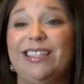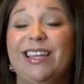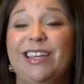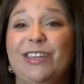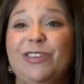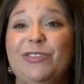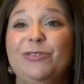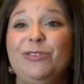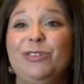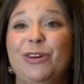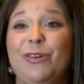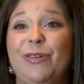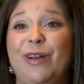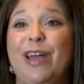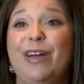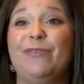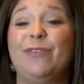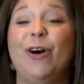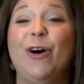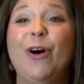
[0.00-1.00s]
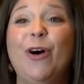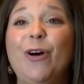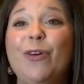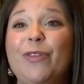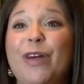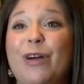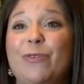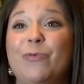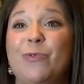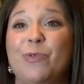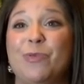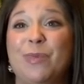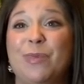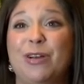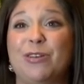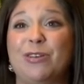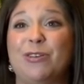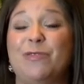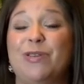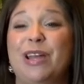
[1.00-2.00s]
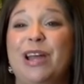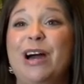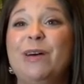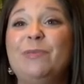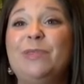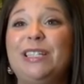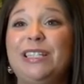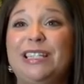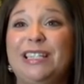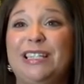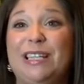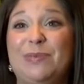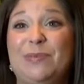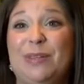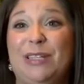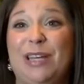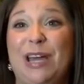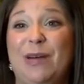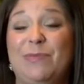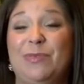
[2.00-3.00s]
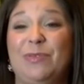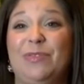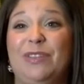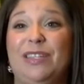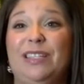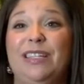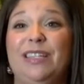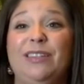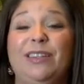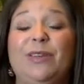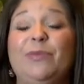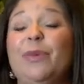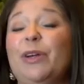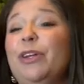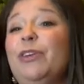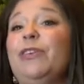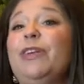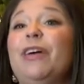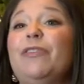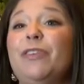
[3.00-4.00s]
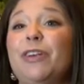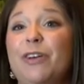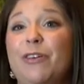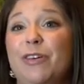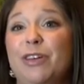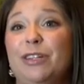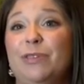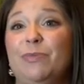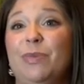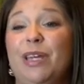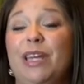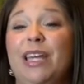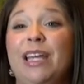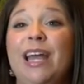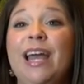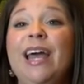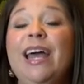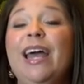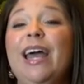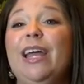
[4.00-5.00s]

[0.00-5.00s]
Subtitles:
that you don't have all of that warm air going up to the tippy top of the ceiling where you're never going to be,